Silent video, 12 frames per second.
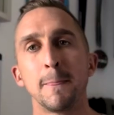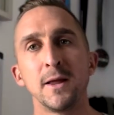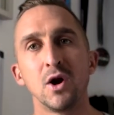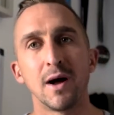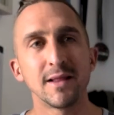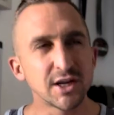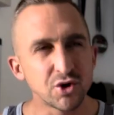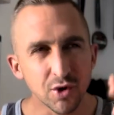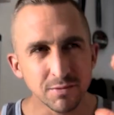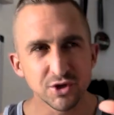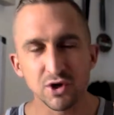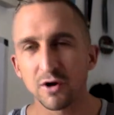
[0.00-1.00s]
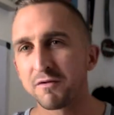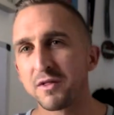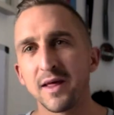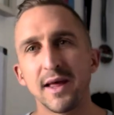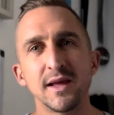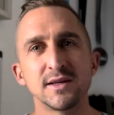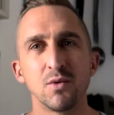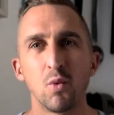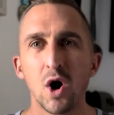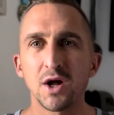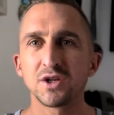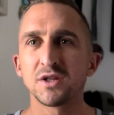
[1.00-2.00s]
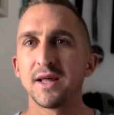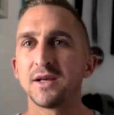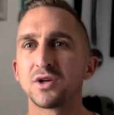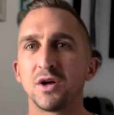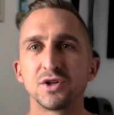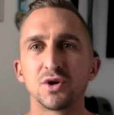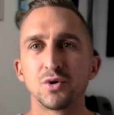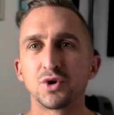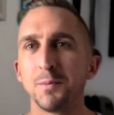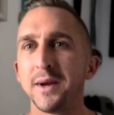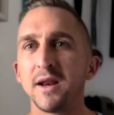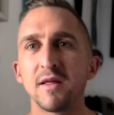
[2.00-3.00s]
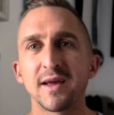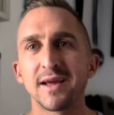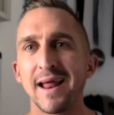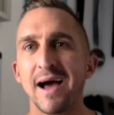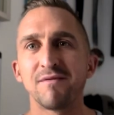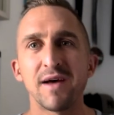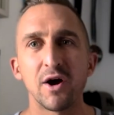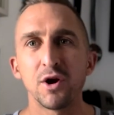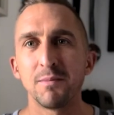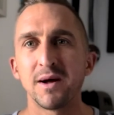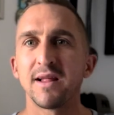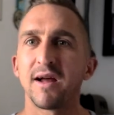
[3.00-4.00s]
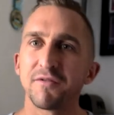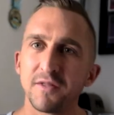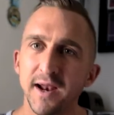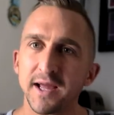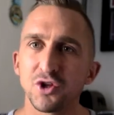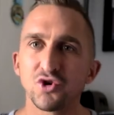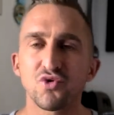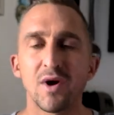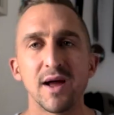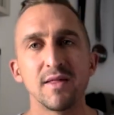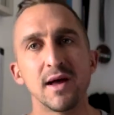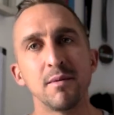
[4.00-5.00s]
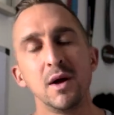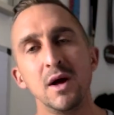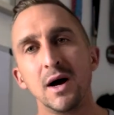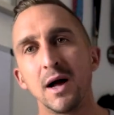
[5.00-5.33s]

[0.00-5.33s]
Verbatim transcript: You know, I like to observe things and watch things on social media that can add value to my life and then I can try them.